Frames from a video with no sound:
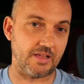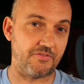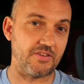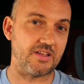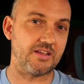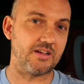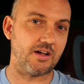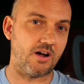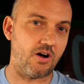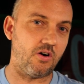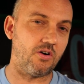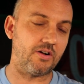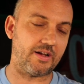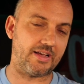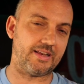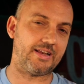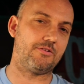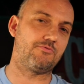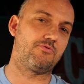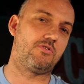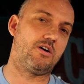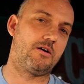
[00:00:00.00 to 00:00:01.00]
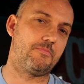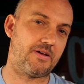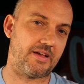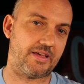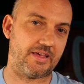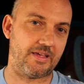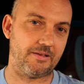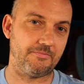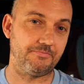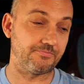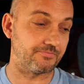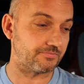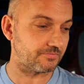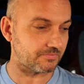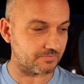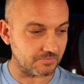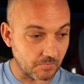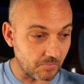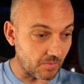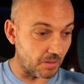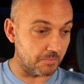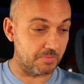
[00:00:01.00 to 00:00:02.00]
If he can't get that right back in,
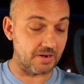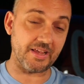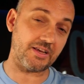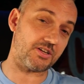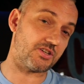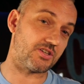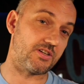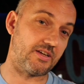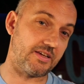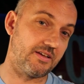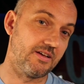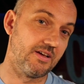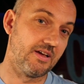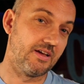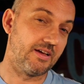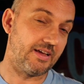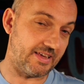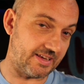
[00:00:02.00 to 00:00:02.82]
but actually